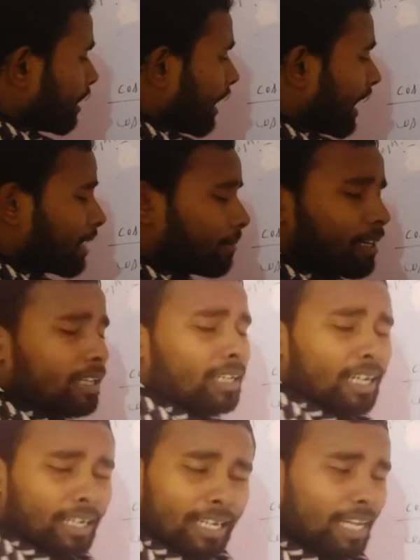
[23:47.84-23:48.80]
I have a
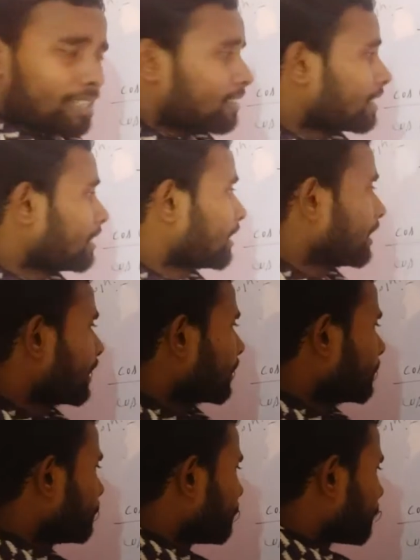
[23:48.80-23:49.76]
direct
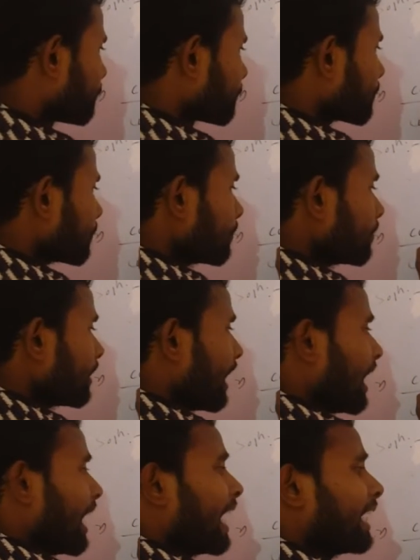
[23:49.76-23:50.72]
integral.
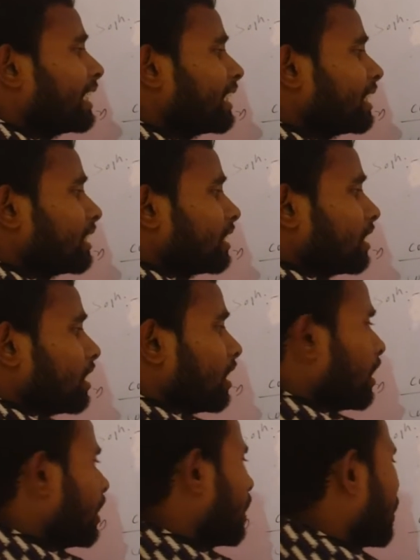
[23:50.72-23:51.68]
And
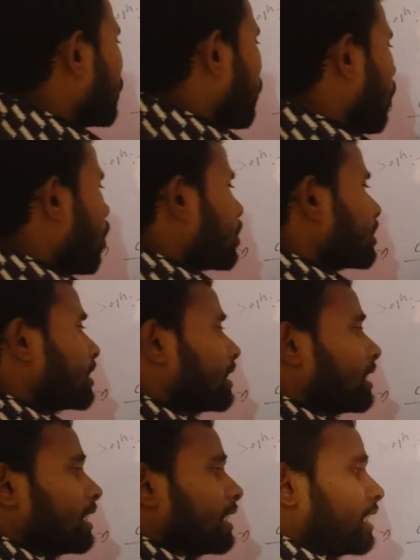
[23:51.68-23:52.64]
cos
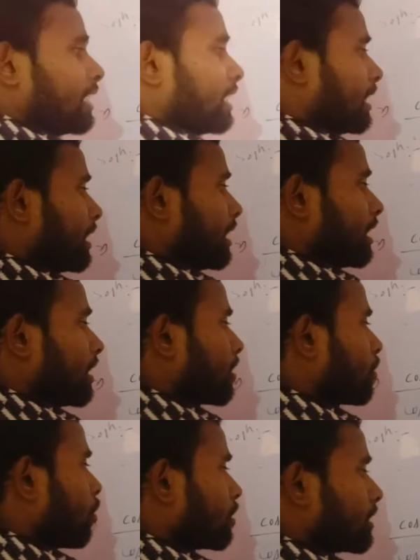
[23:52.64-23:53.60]

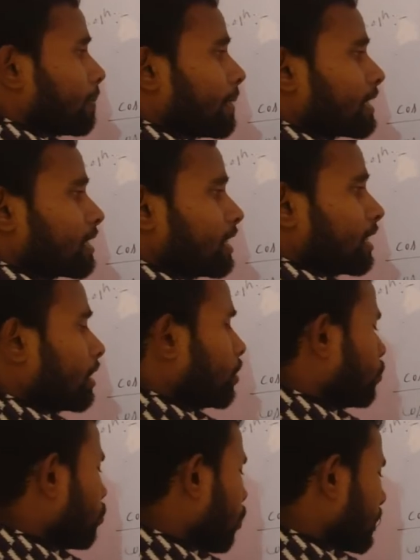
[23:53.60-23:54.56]
C plus D,
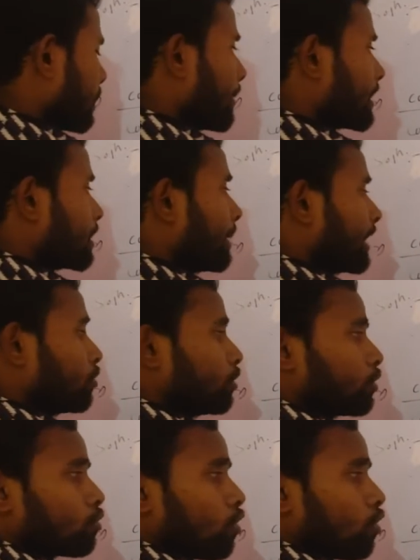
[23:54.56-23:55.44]
2 cos C plus D by 2 into